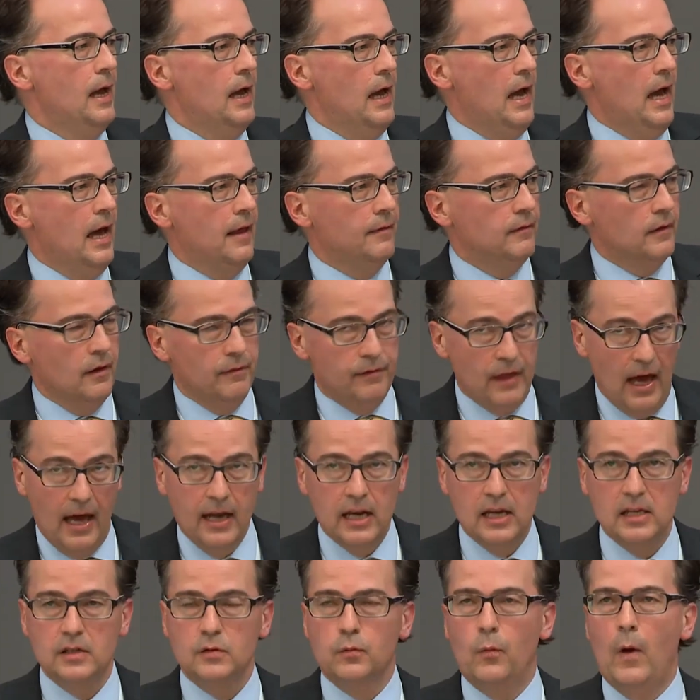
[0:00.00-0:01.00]
And that
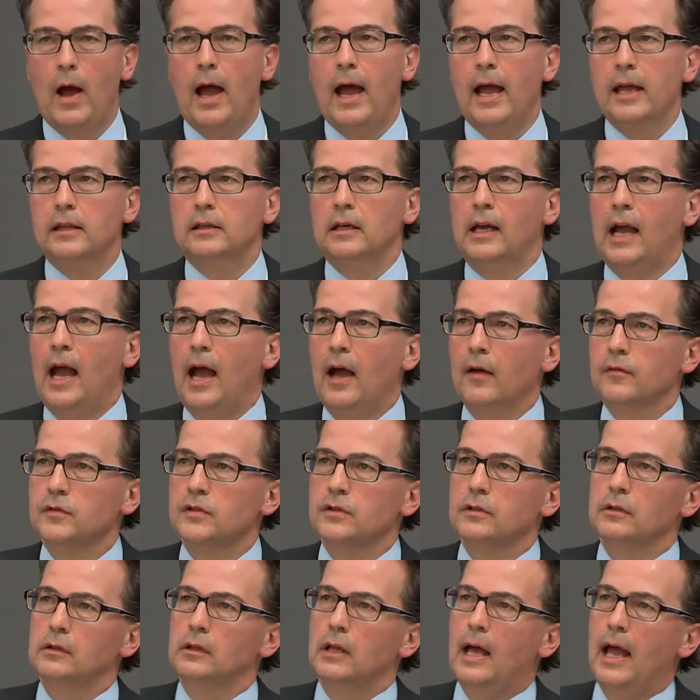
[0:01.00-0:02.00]
is why the
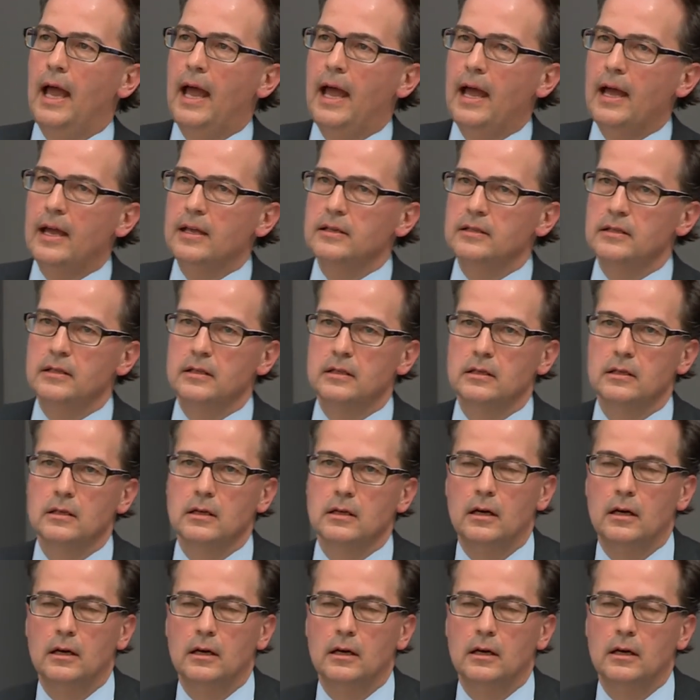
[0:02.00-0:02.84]
Council has